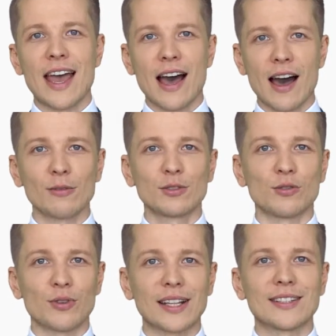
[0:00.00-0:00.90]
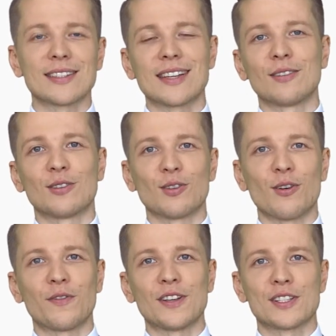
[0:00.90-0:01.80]
how to rent a standard
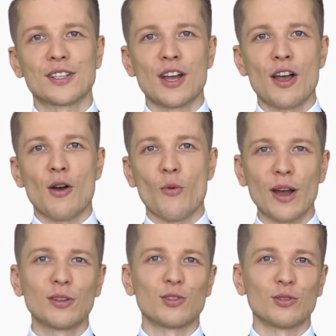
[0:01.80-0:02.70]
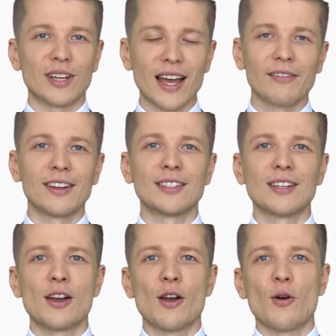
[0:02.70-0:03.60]
office, when you should have
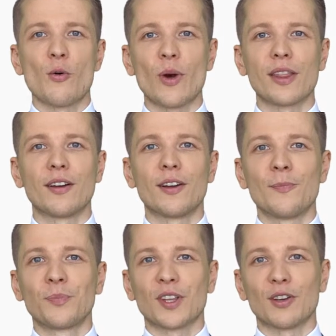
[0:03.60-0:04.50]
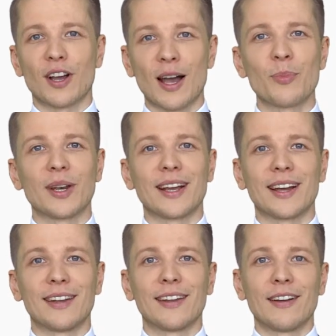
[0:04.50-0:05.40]
it, whether your company
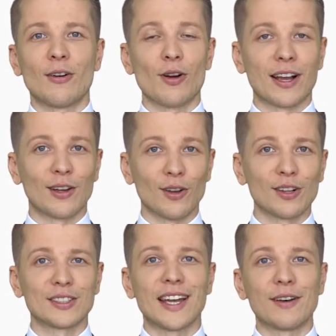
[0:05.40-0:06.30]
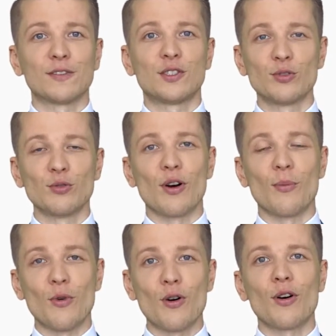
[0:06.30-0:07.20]
can or cannot have 2 or
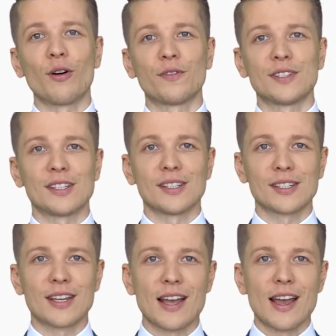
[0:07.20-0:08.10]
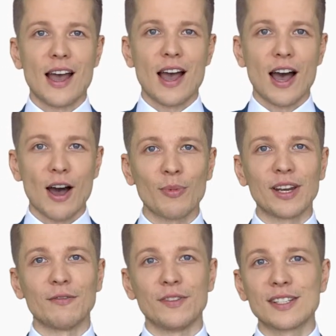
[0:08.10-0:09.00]
more offices, how
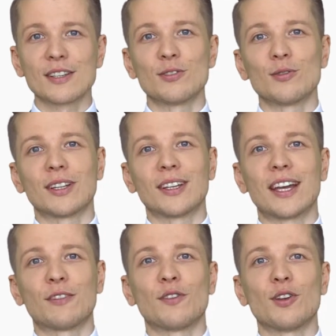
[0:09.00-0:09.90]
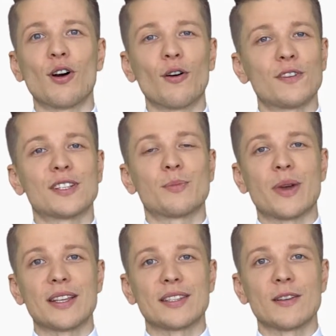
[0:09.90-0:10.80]
many visas you can get for your office
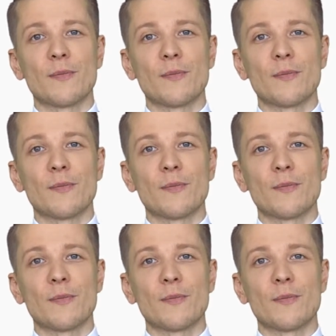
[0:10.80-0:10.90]
space,